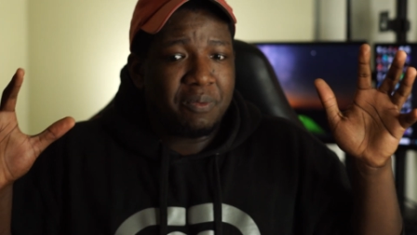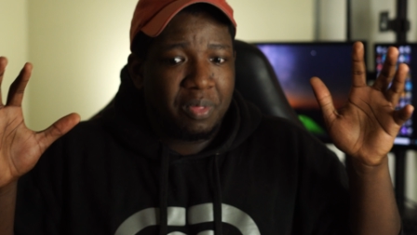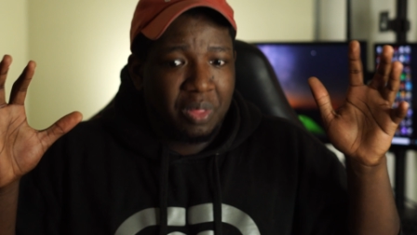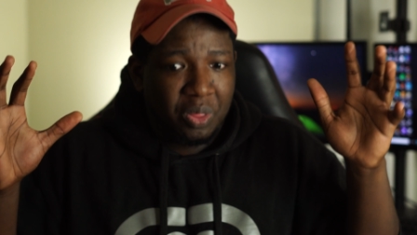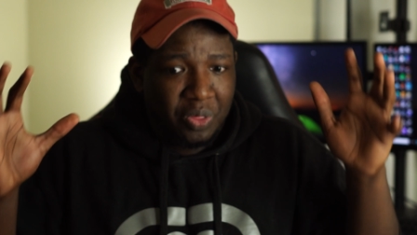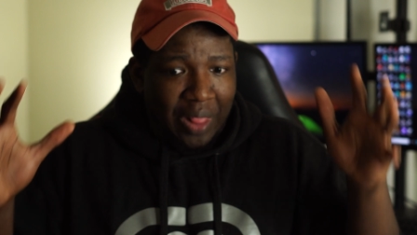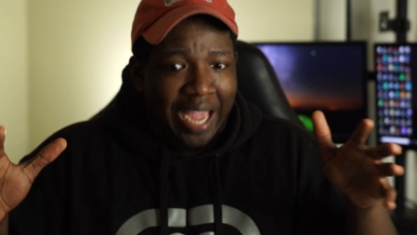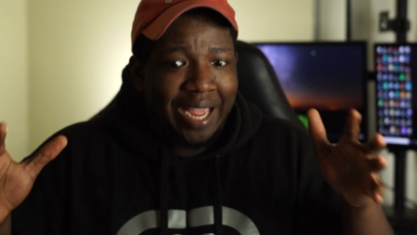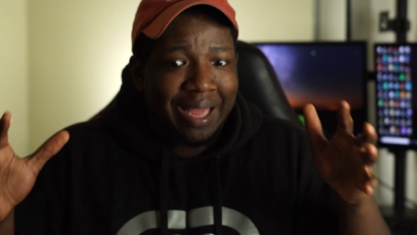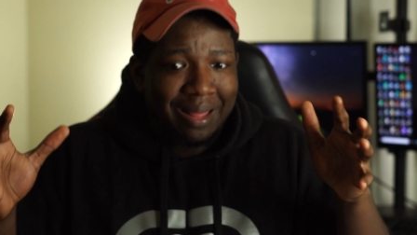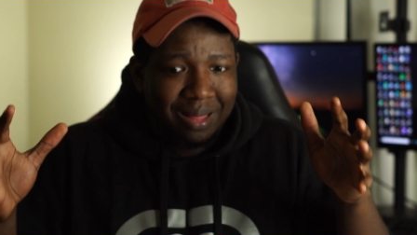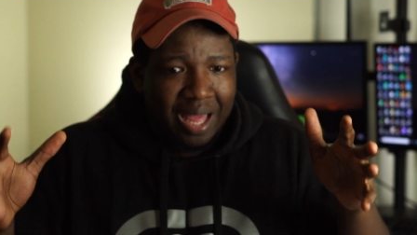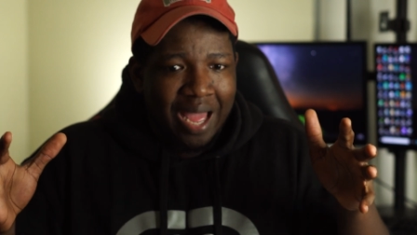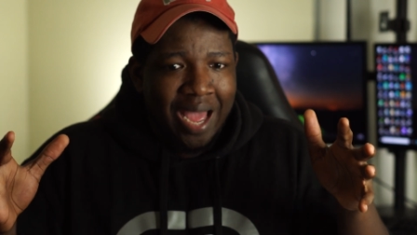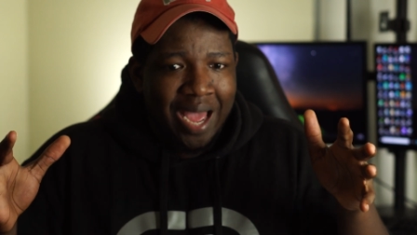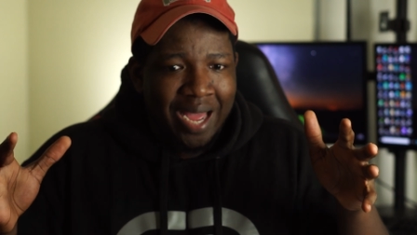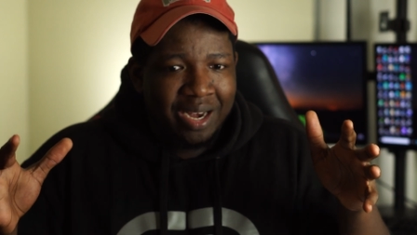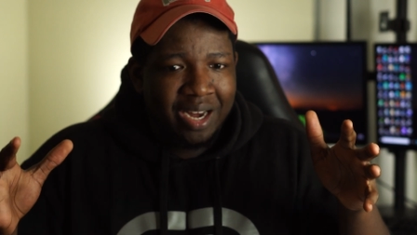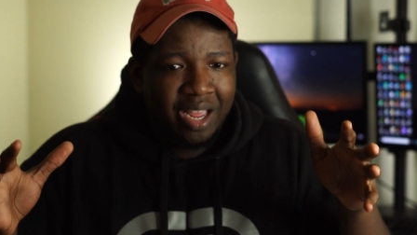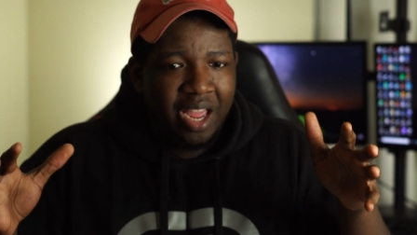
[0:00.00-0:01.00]
like
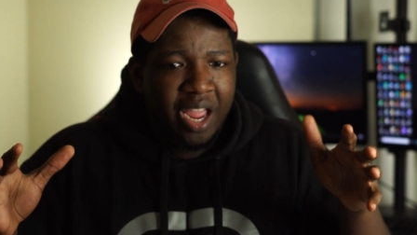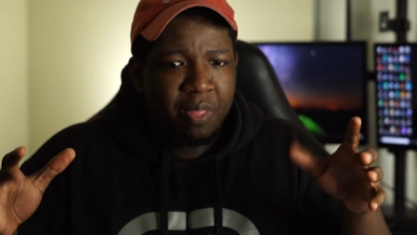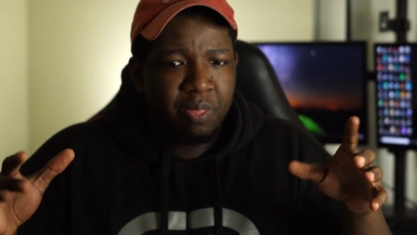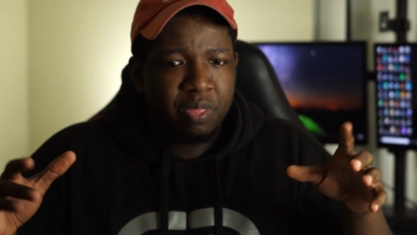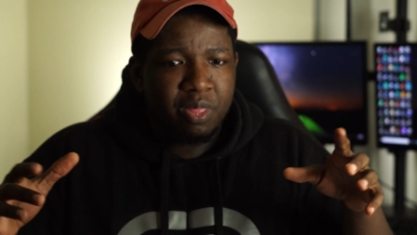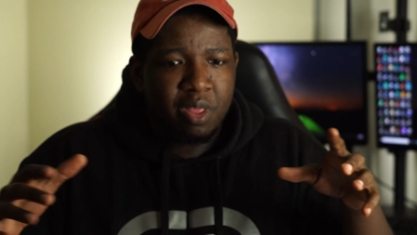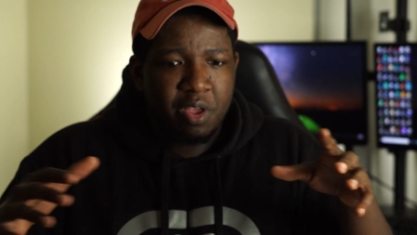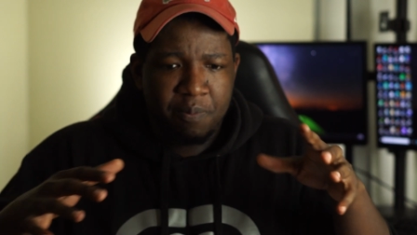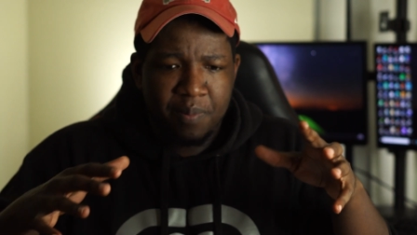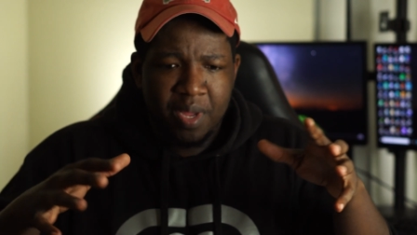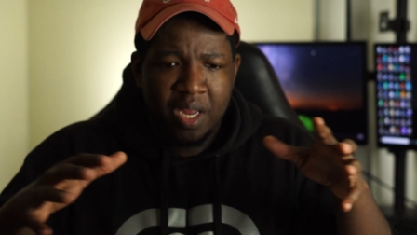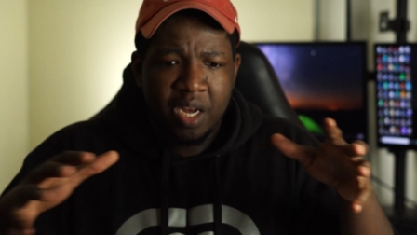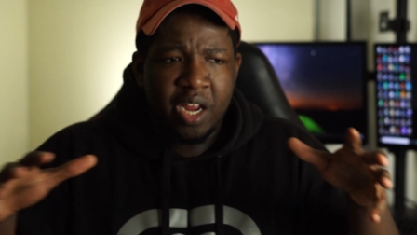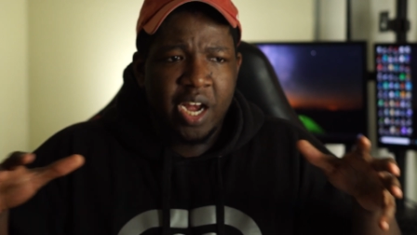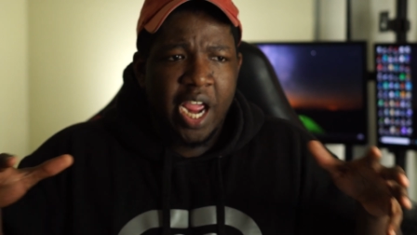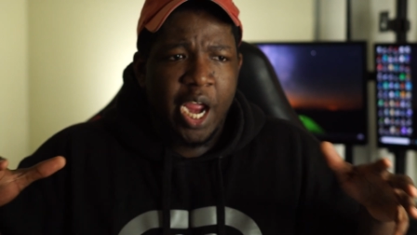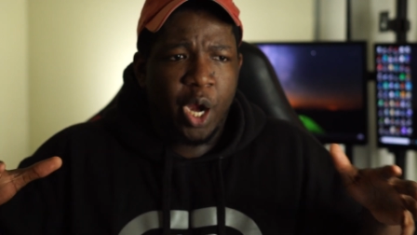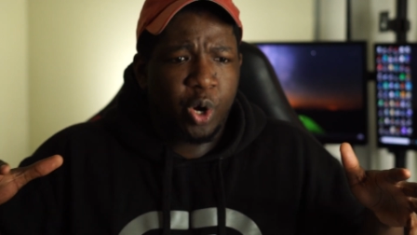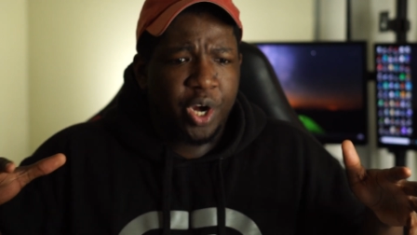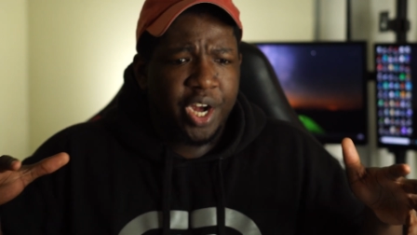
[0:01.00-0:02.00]
that in the
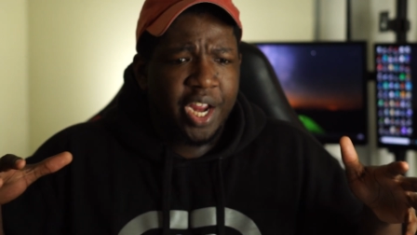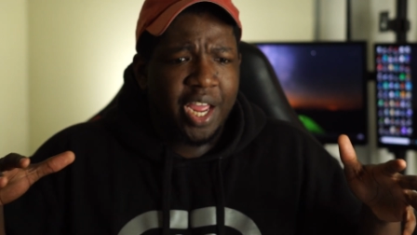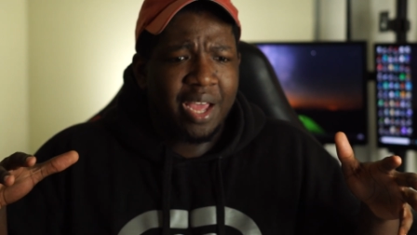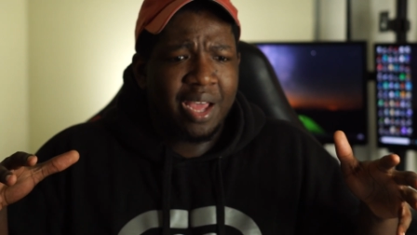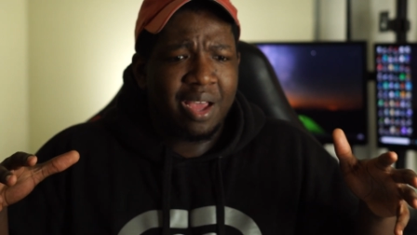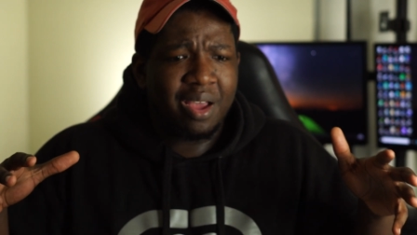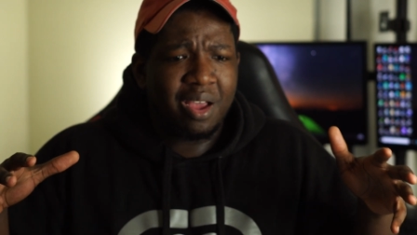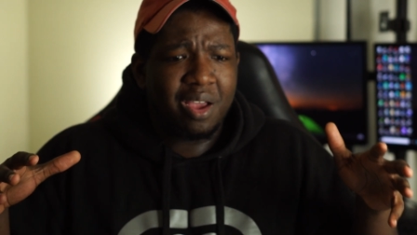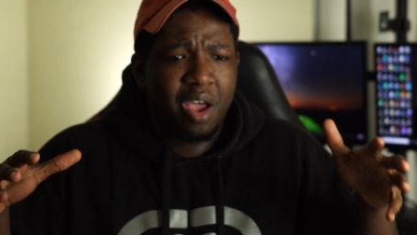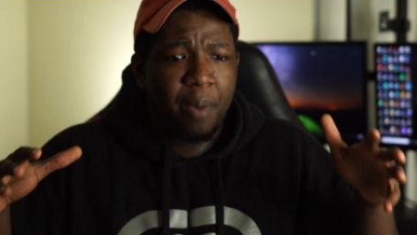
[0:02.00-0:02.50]
immediate area